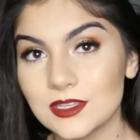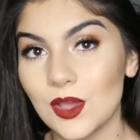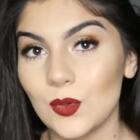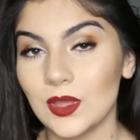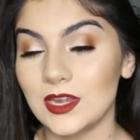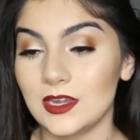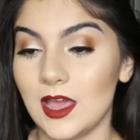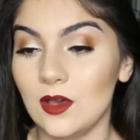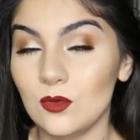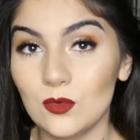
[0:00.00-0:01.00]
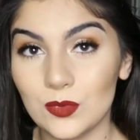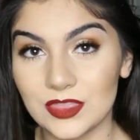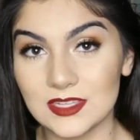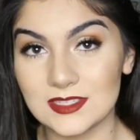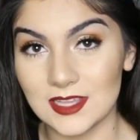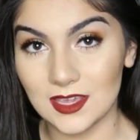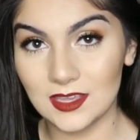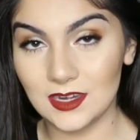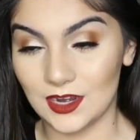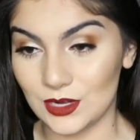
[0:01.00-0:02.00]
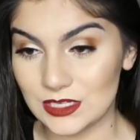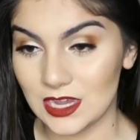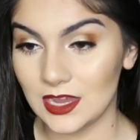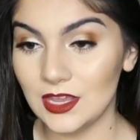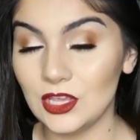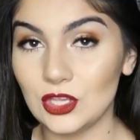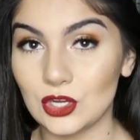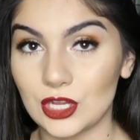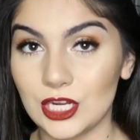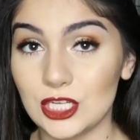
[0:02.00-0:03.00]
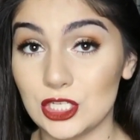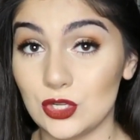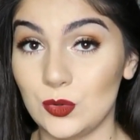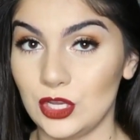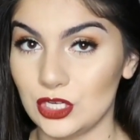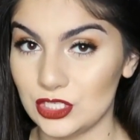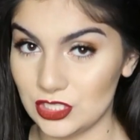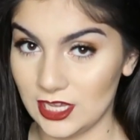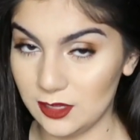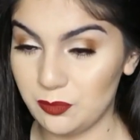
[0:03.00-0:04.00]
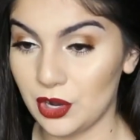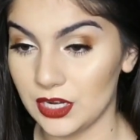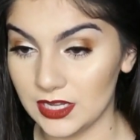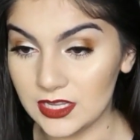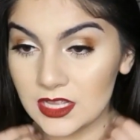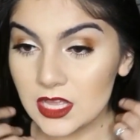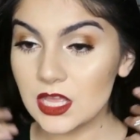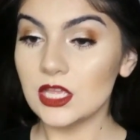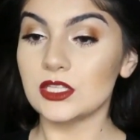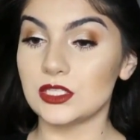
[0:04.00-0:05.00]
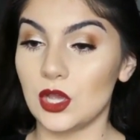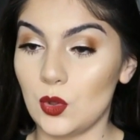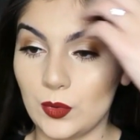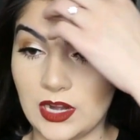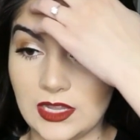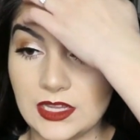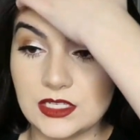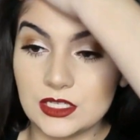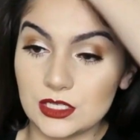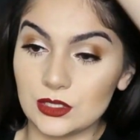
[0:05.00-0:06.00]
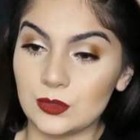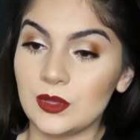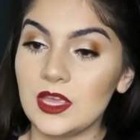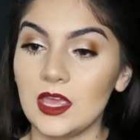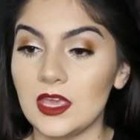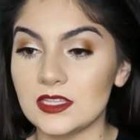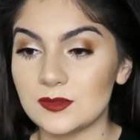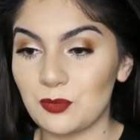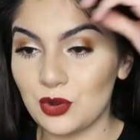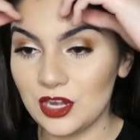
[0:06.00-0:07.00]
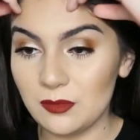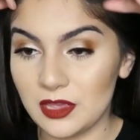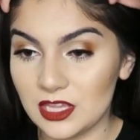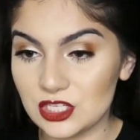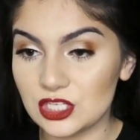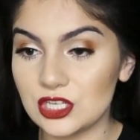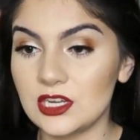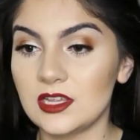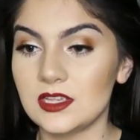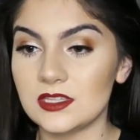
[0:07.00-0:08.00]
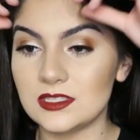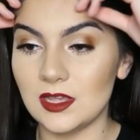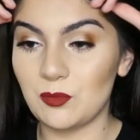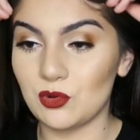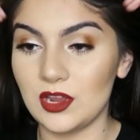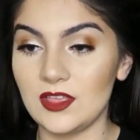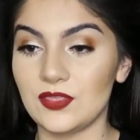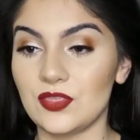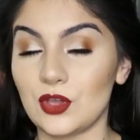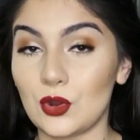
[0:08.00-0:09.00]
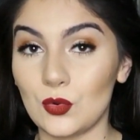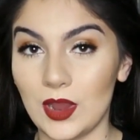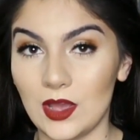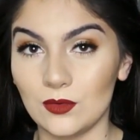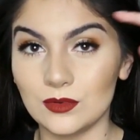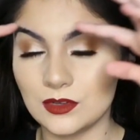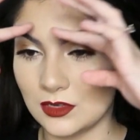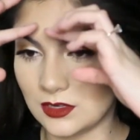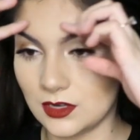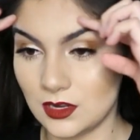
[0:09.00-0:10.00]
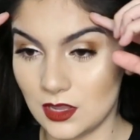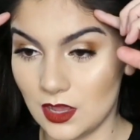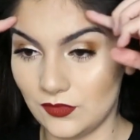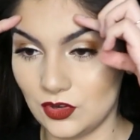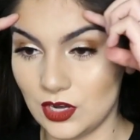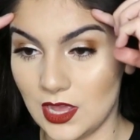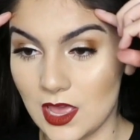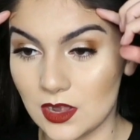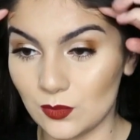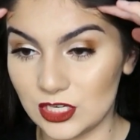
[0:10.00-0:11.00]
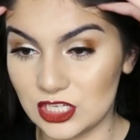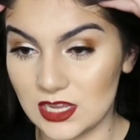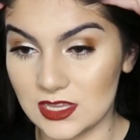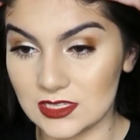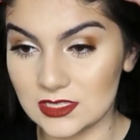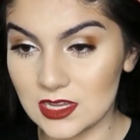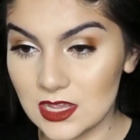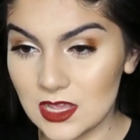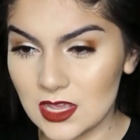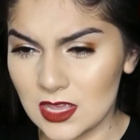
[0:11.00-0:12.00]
so now with the second hair tie, you're gonna do your second parting. So what I like to do is pretty much separate the crown of your head, which is,